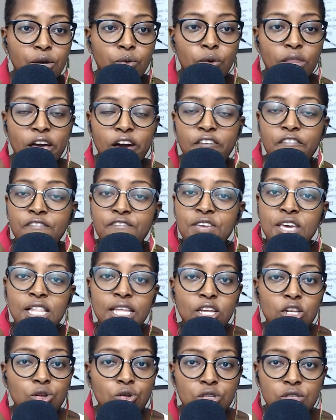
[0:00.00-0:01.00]
without
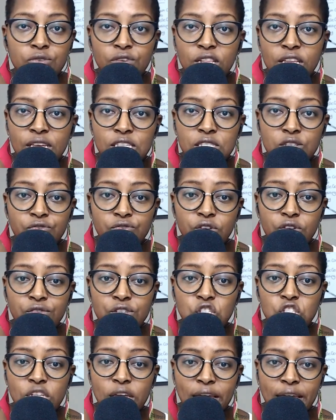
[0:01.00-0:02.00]
feeling those feelings of
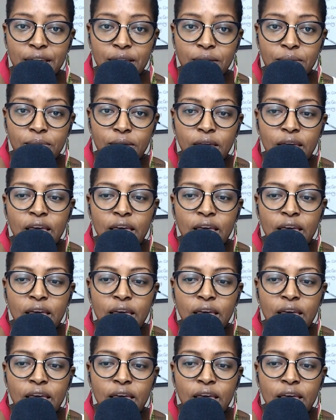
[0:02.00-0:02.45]
shame.